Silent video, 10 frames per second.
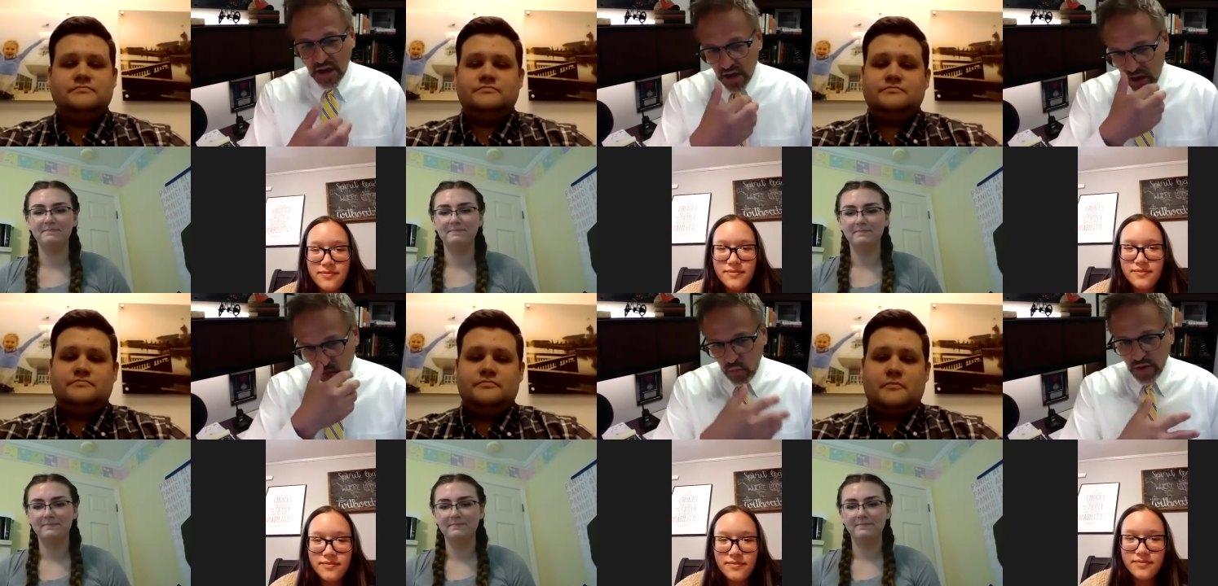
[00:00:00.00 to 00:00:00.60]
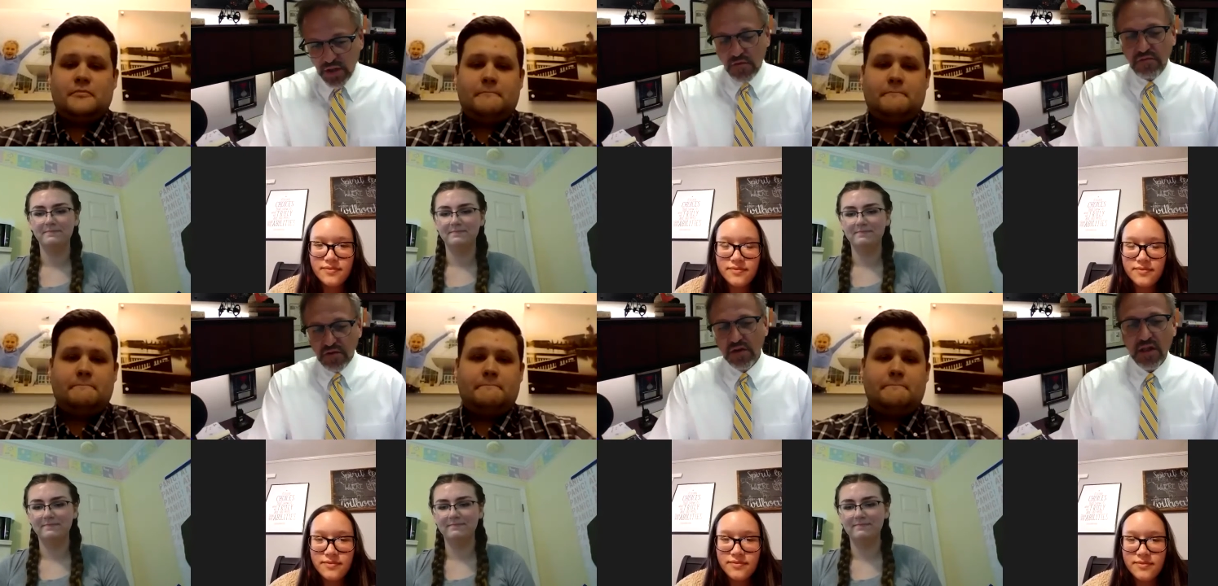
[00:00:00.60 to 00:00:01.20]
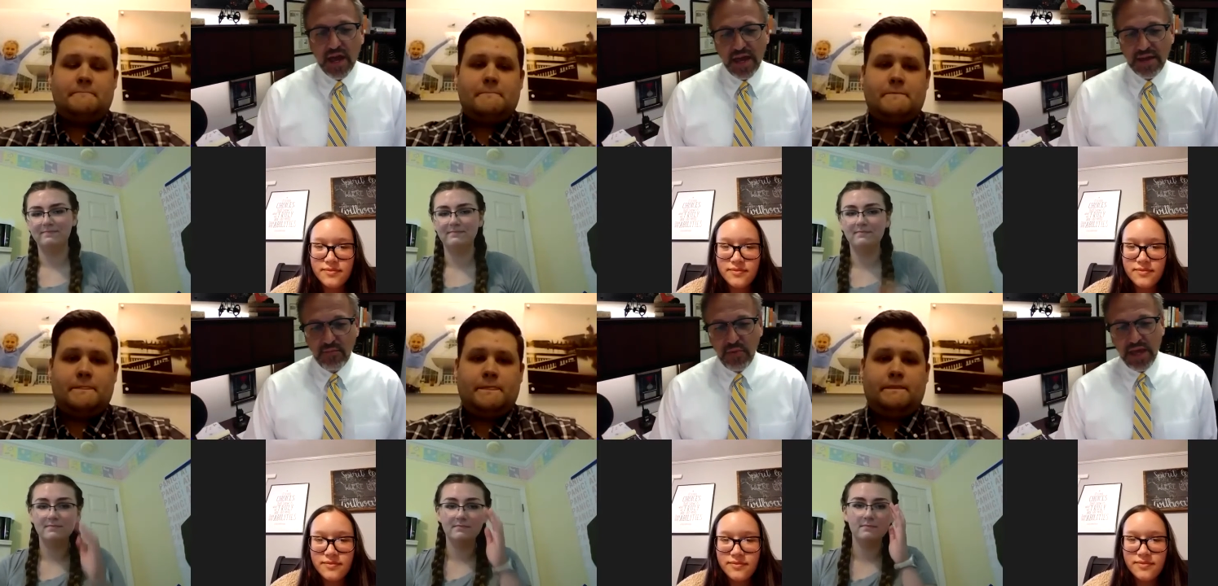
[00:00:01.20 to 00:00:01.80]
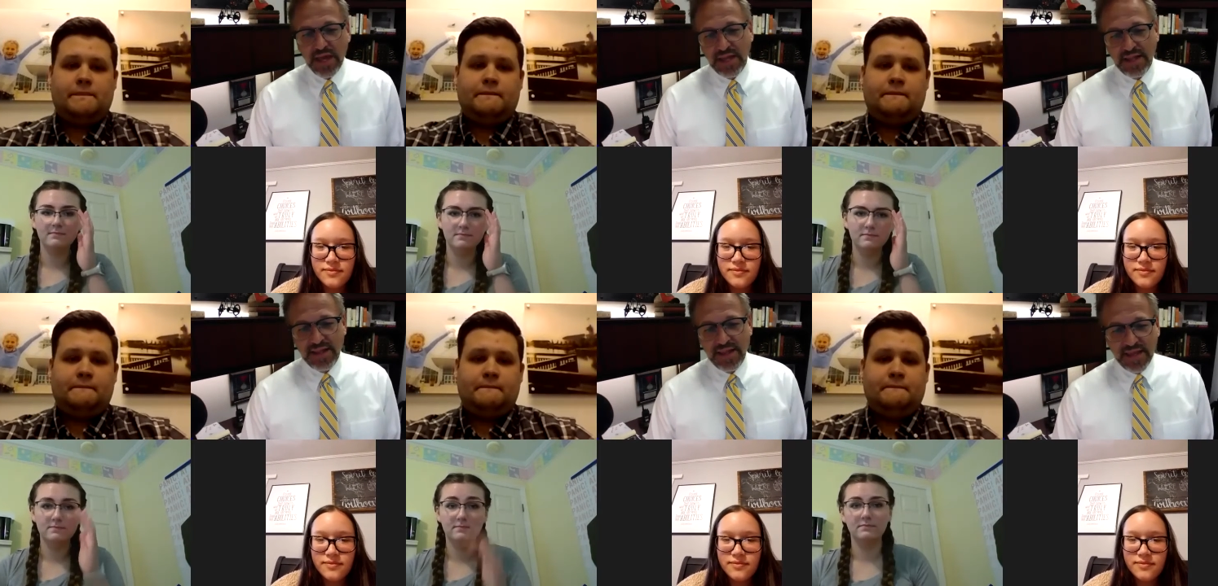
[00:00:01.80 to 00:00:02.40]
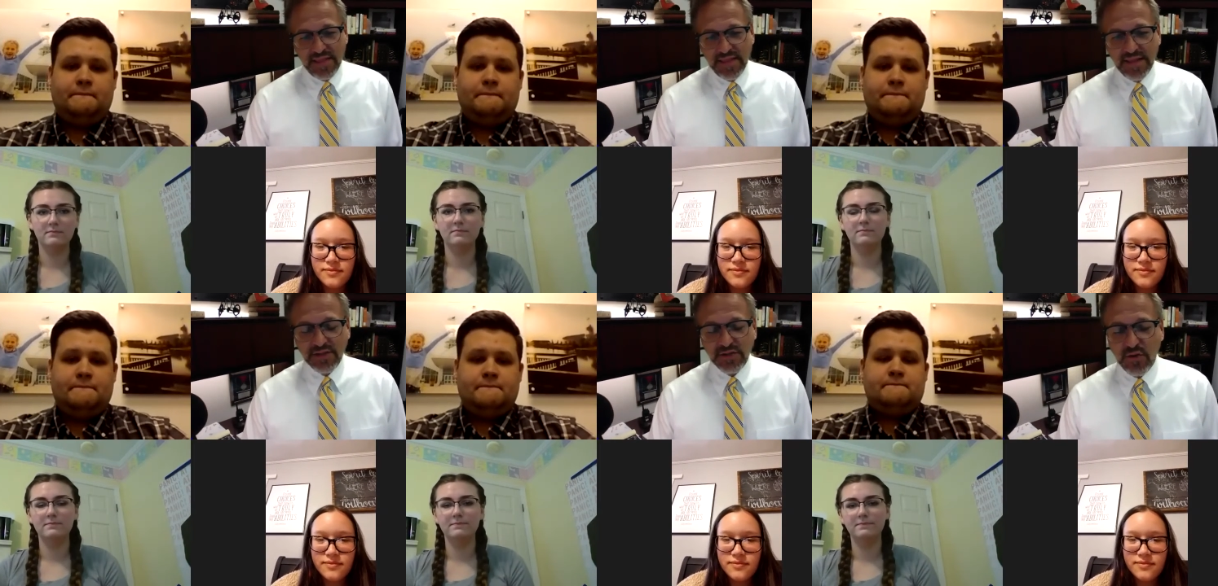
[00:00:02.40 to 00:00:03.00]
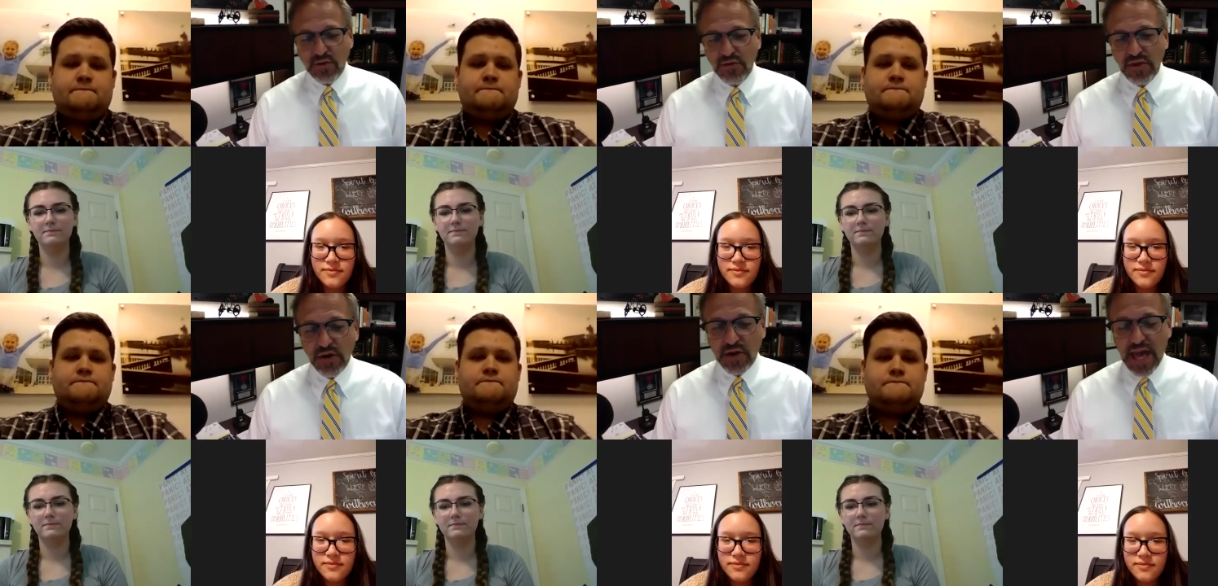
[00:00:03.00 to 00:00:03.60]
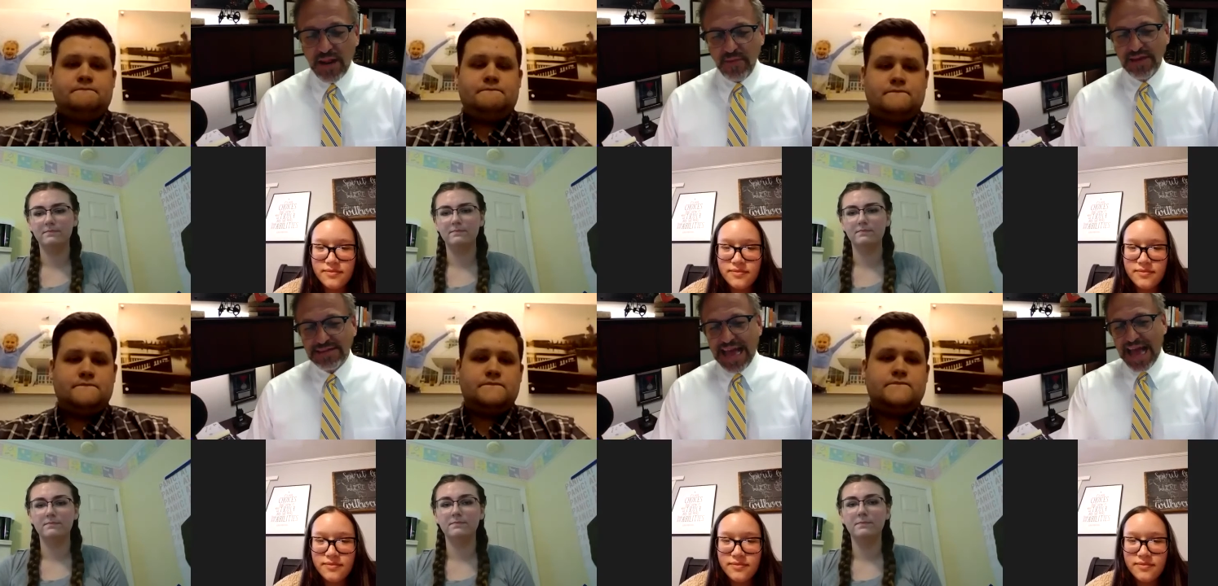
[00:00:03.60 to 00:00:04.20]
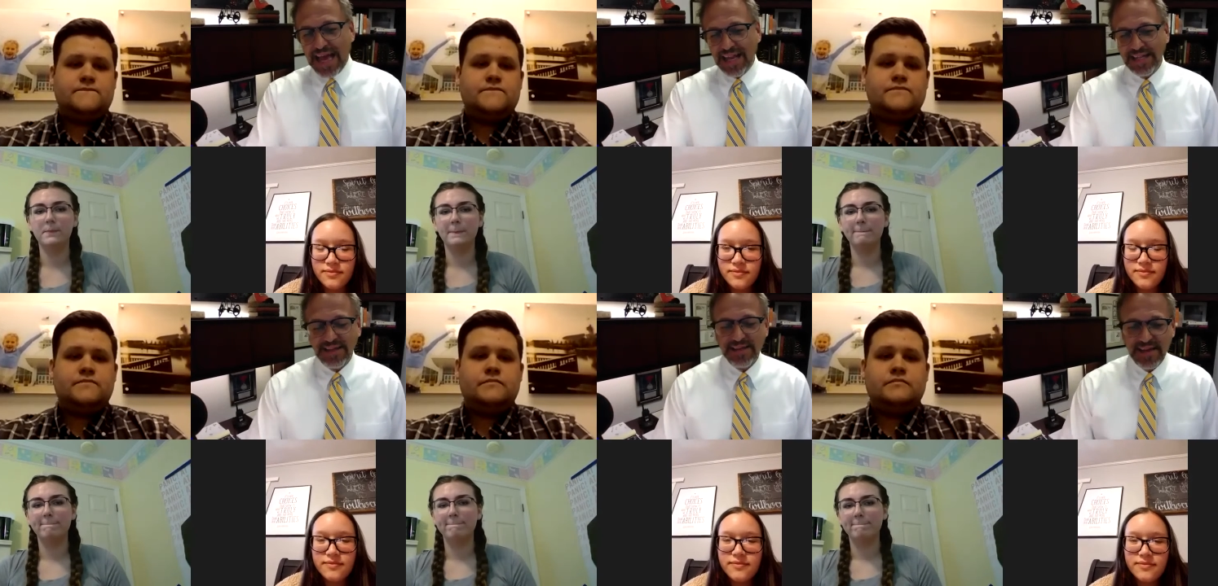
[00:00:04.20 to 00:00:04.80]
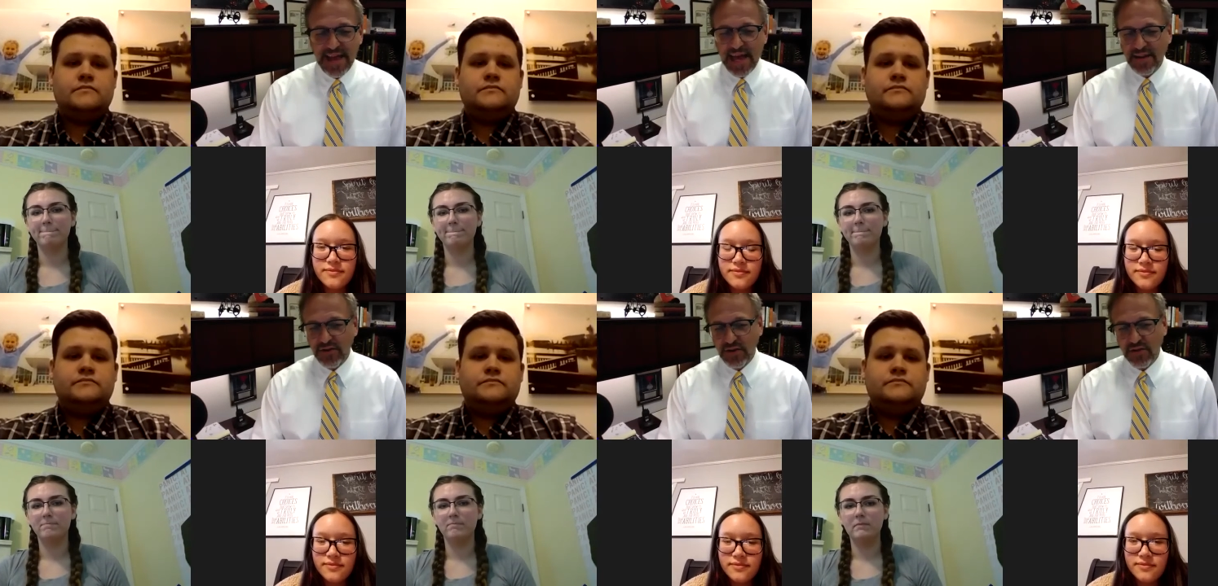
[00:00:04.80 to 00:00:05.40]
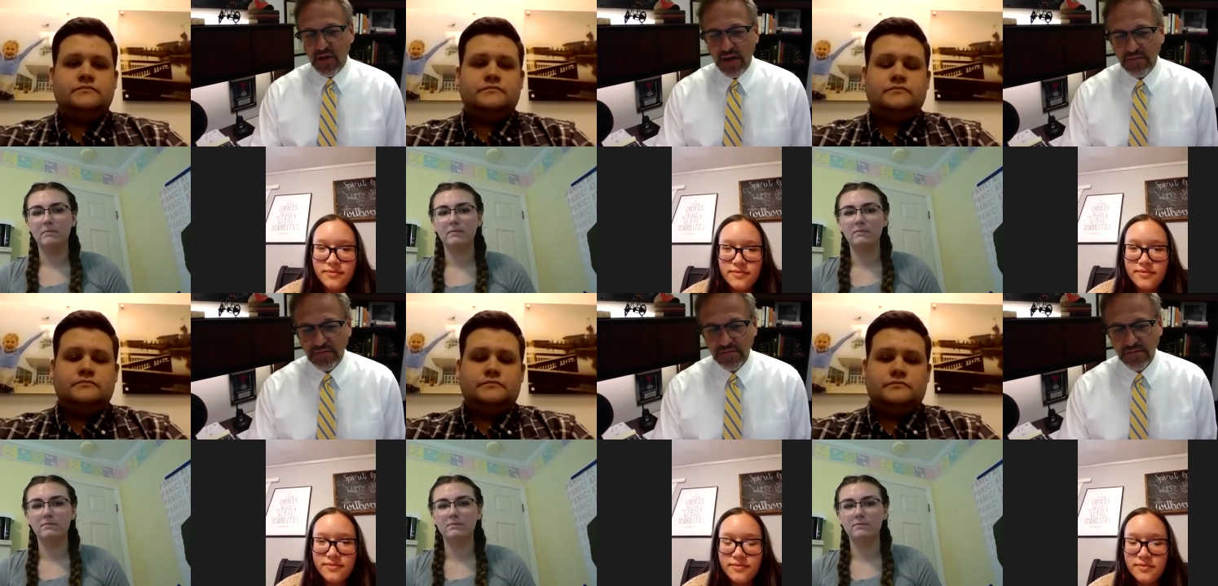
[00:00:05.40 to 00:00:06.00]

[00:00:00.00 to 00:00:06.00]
Speaker 1: Uh, what do you feel like being in in the historical theater academy has added added to your life?